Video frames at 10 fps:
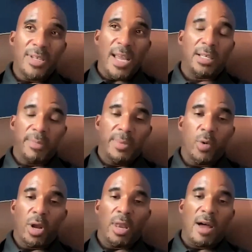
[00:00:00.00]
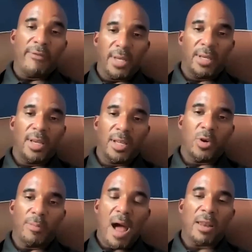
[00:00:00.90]
day to be more loving in
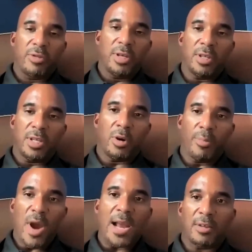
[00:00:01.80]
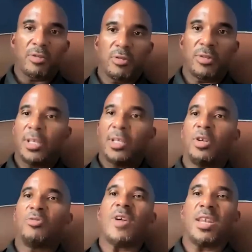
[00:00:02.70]
your policies and your practices and in
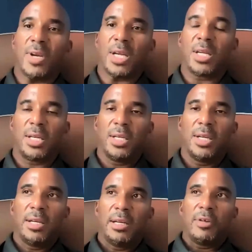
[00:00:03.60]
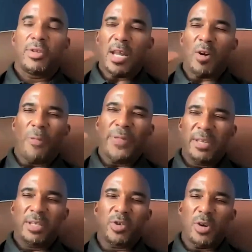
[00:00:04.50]
your rhetoric. See, that
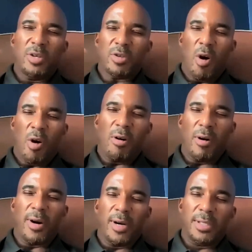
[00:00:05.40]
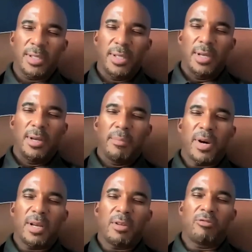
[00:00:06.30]
authentic journey is hard,
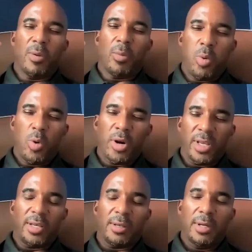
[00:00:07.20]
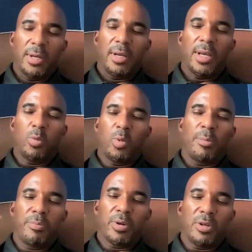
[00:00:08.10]
but it's rewarding. It
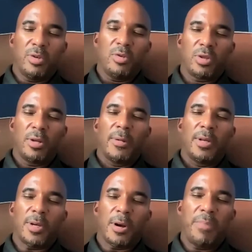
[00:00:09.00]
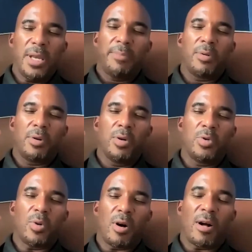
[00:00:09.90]
will produce young people
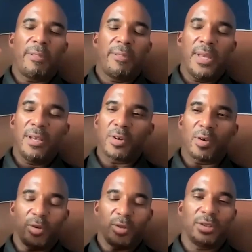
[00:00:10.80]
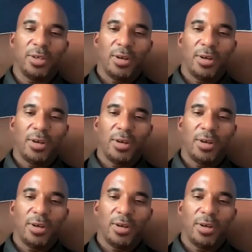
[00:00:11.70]
who are thinkers,